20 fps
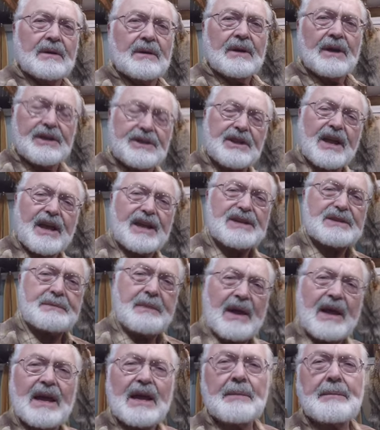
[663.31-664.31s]
It takes
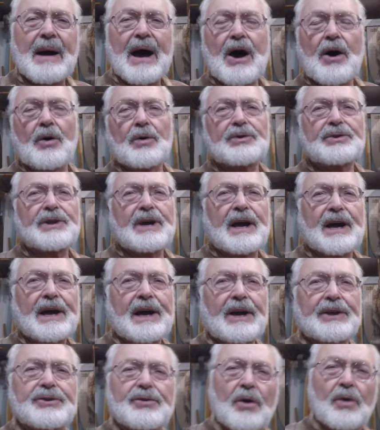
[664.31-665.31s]
me about
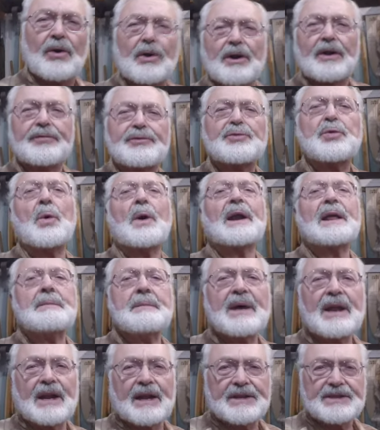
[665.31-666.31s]
a total of 20
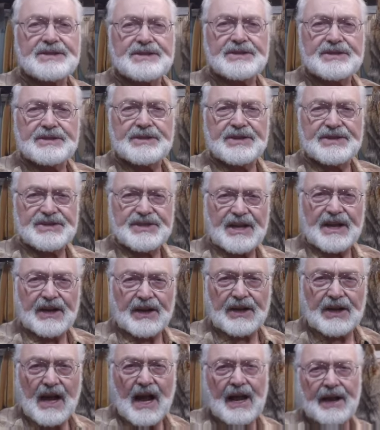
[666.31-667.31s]
minutes to skin
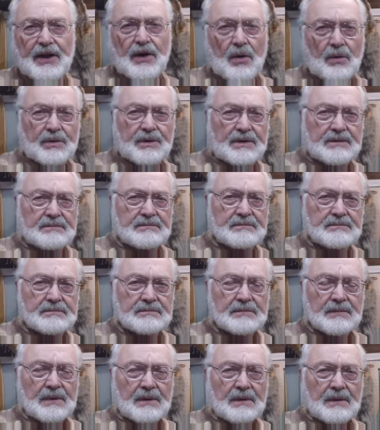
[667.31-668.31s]
a coyote,
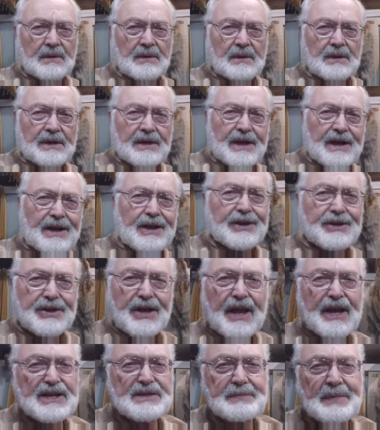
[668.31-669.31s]
and it
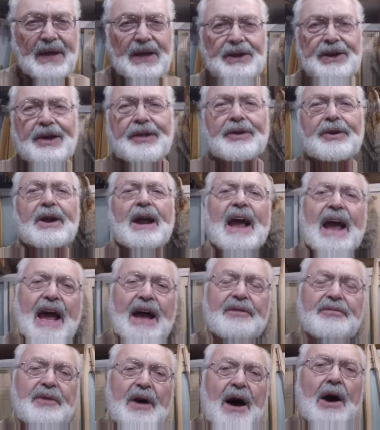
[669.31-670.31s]
takes me another
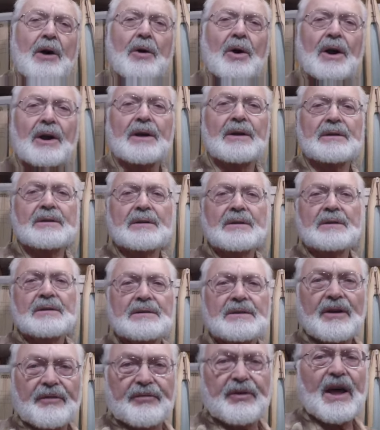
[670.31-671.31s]
half hour
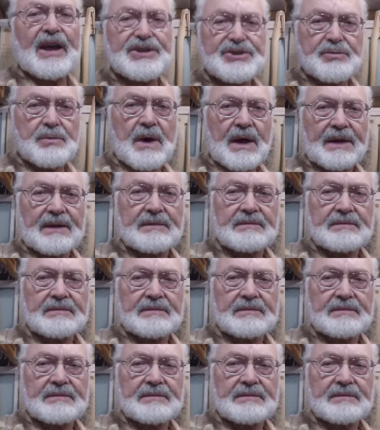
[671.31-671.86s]
to flesh one.